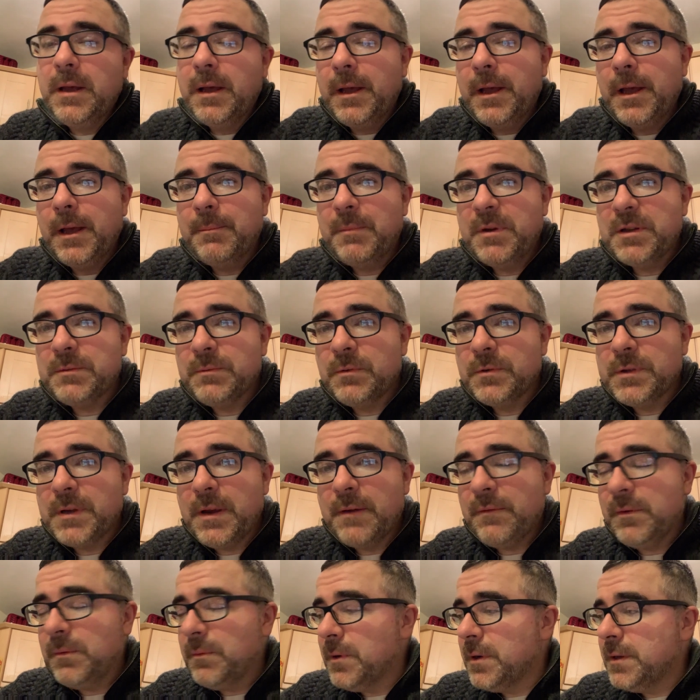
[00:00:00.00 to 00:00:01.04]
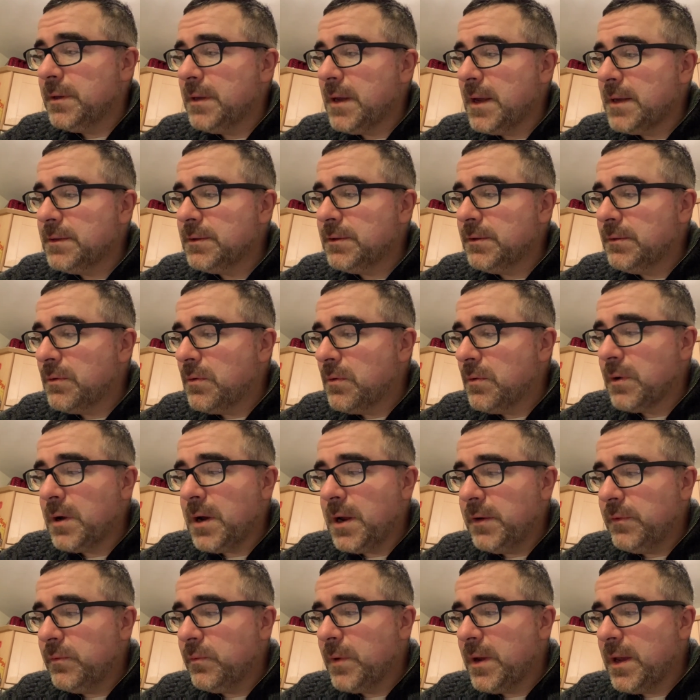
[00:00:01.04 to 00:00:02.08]
I suppose everyone has their own
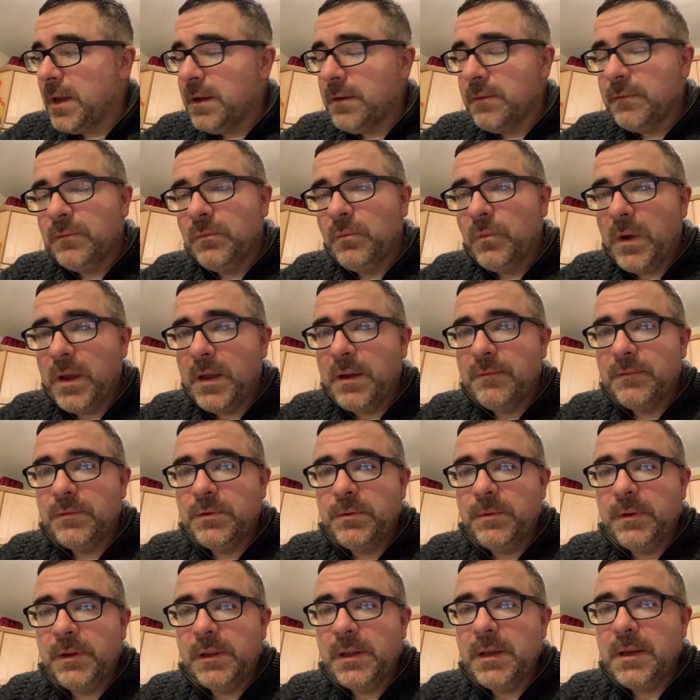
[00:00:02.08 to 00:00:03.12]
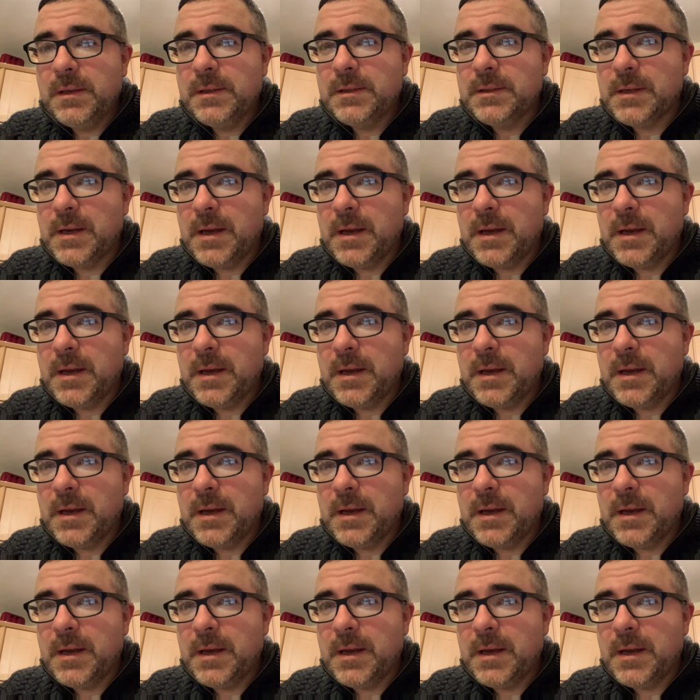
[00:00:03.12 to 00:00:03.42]
kind of way of doing things.